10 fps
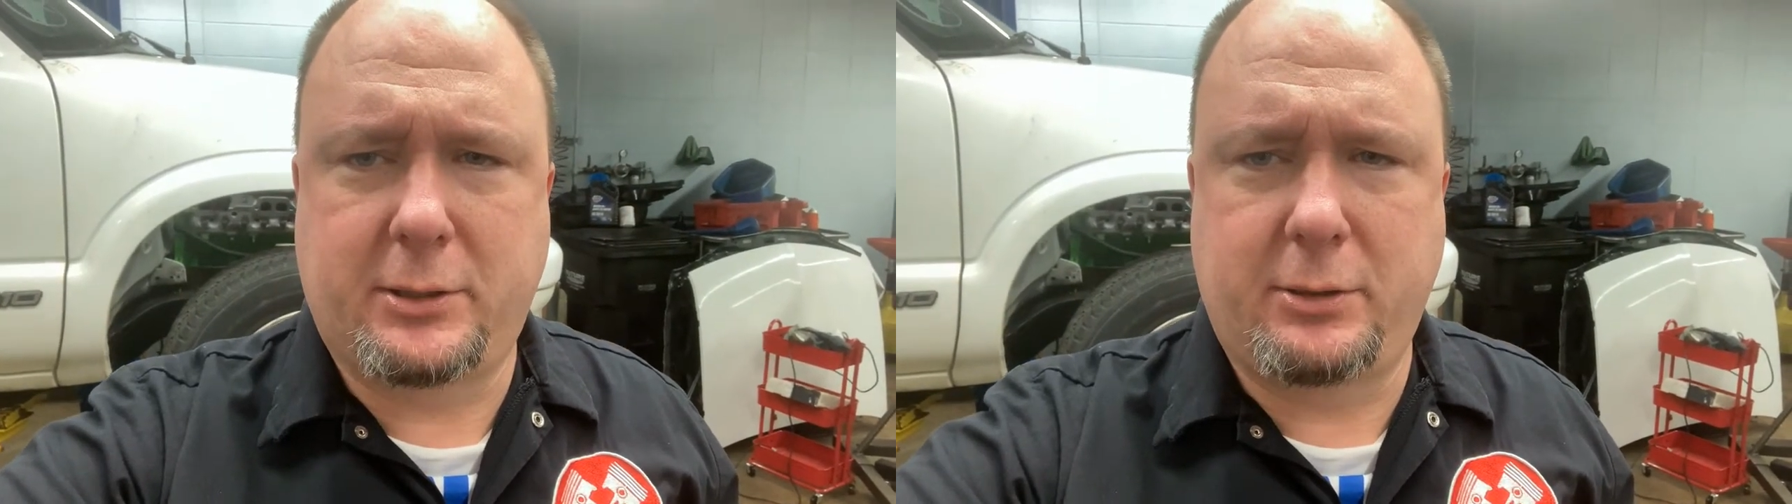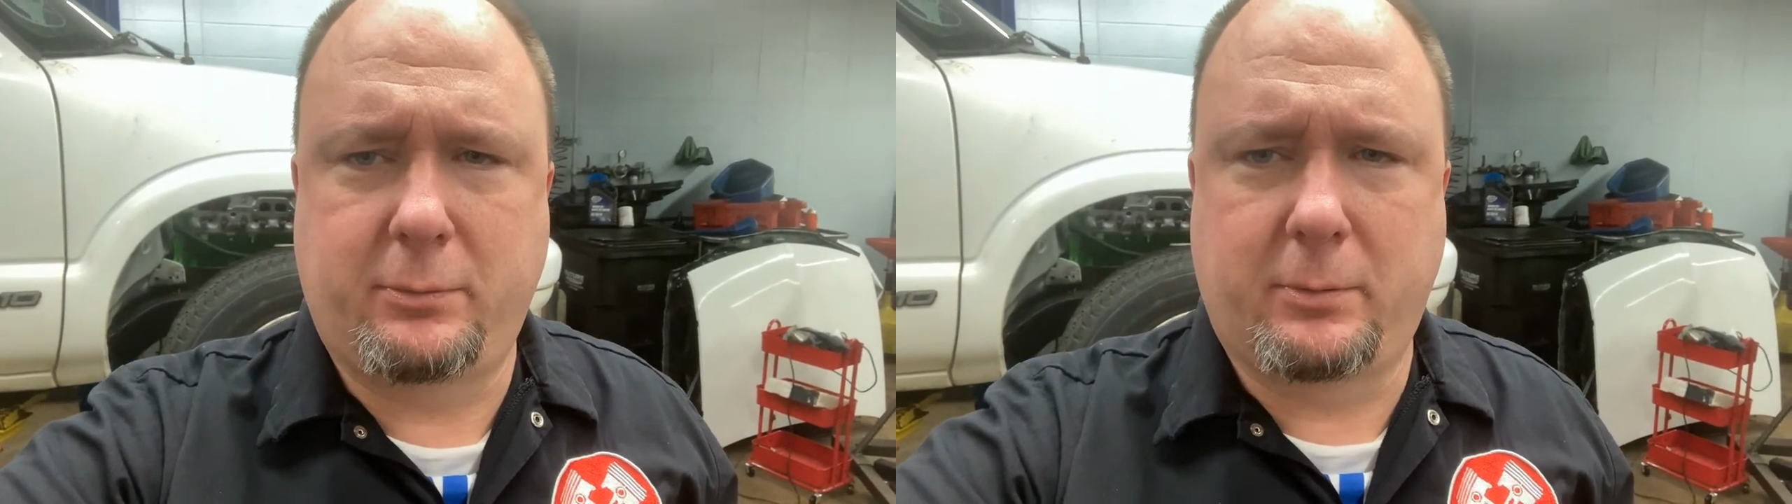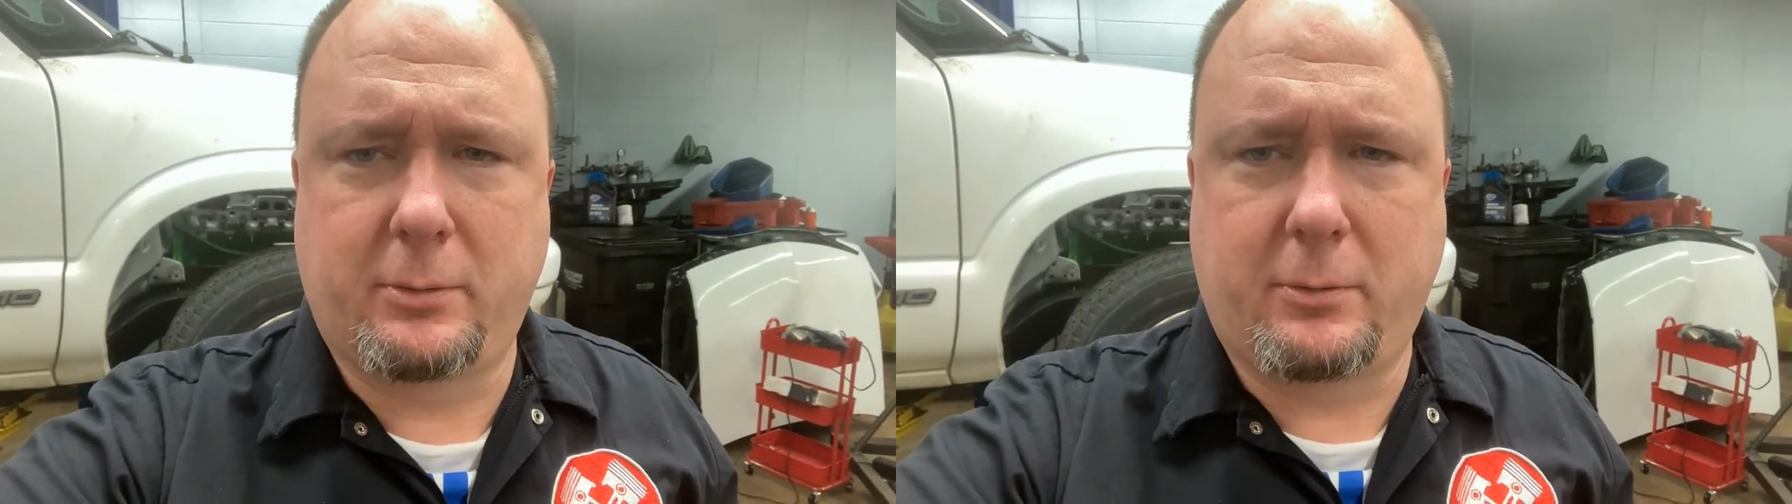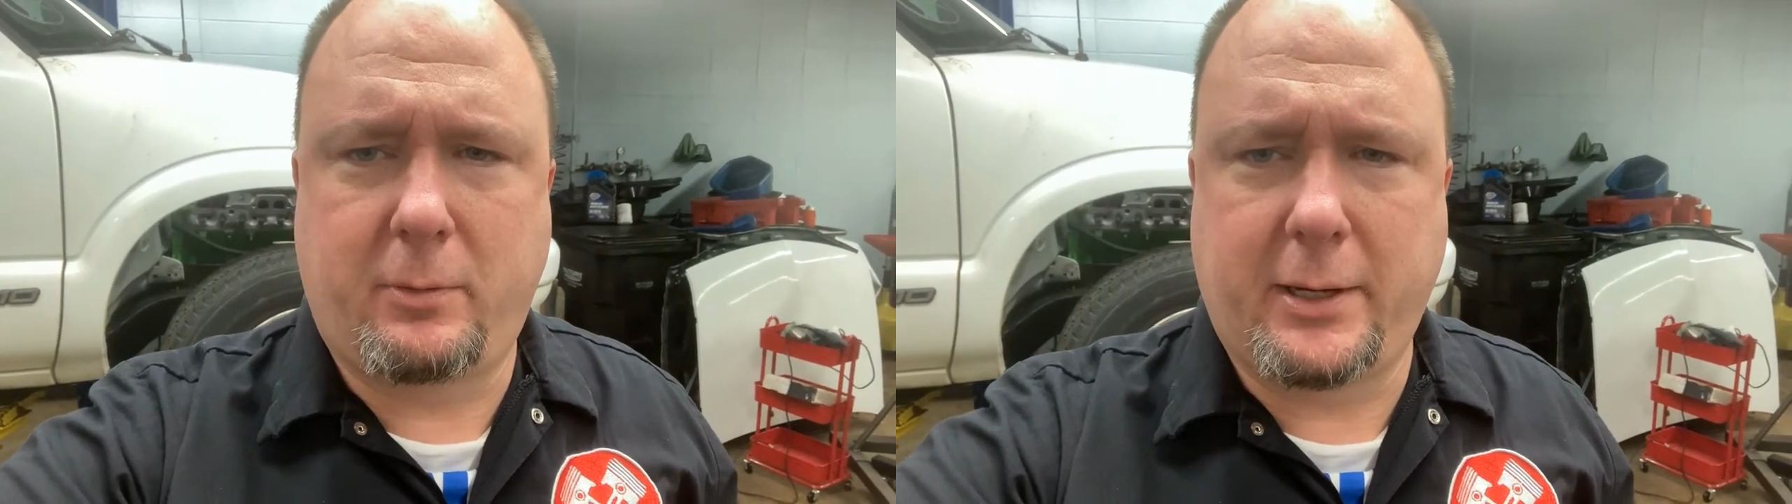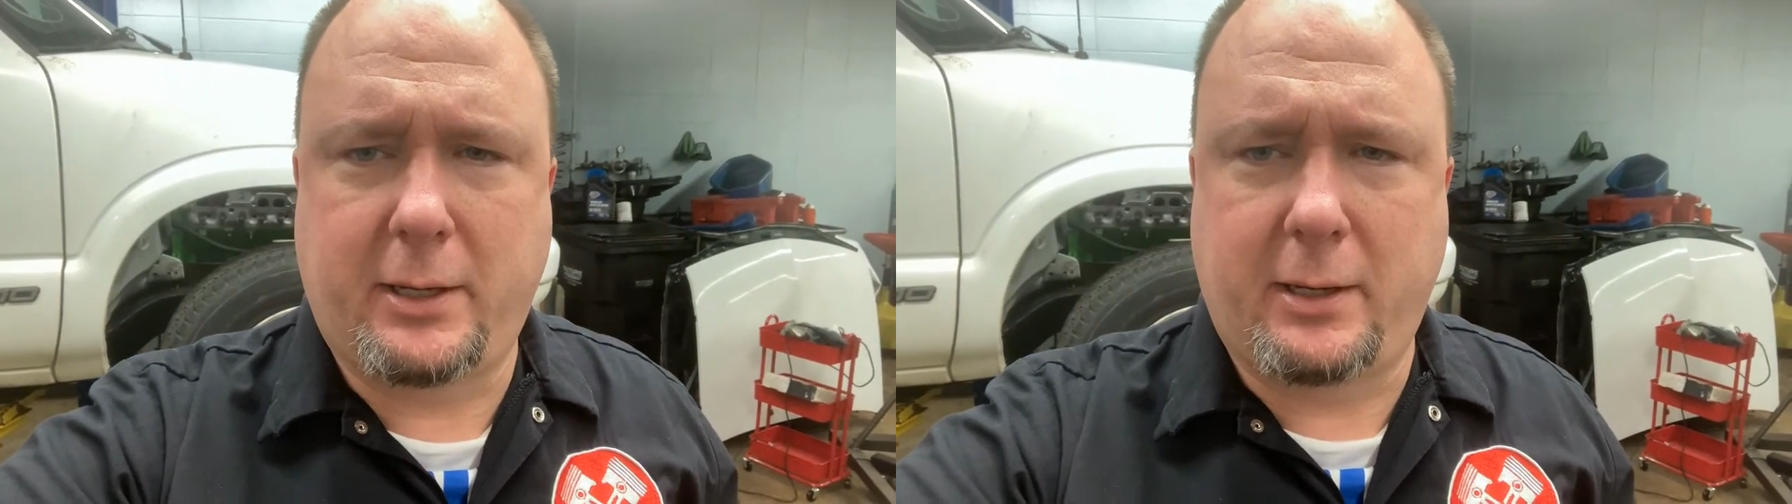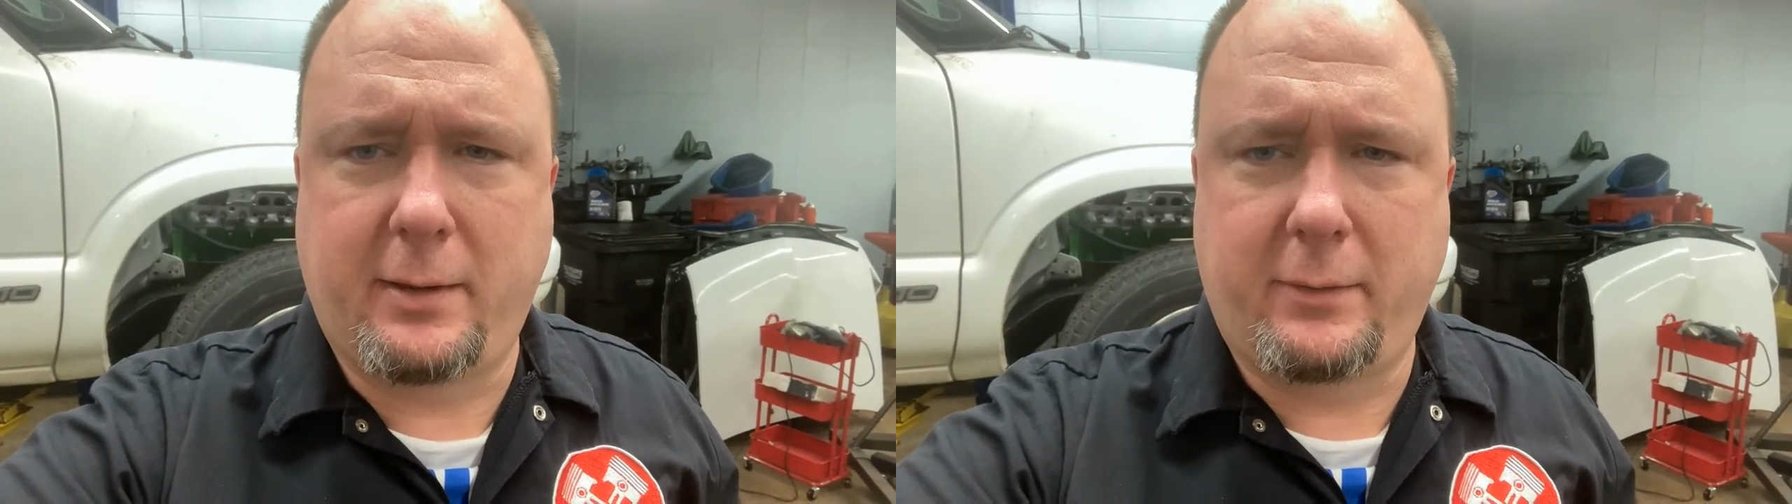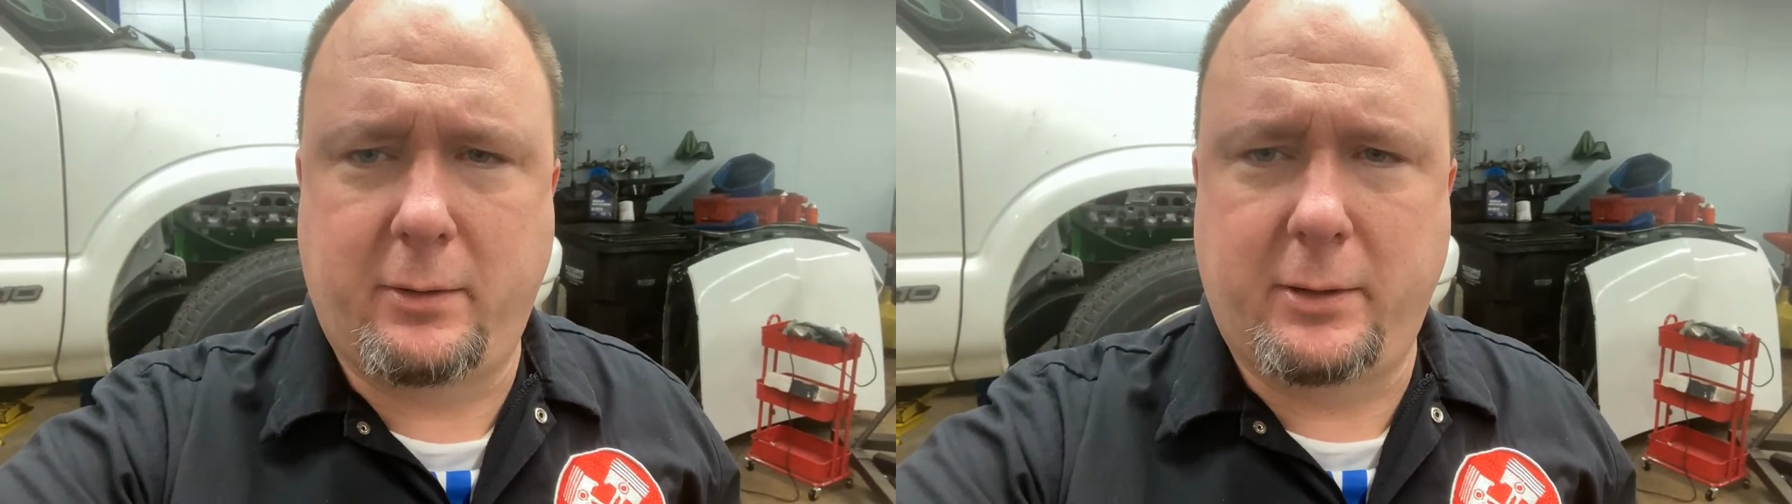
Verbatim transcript: to you real quick and give you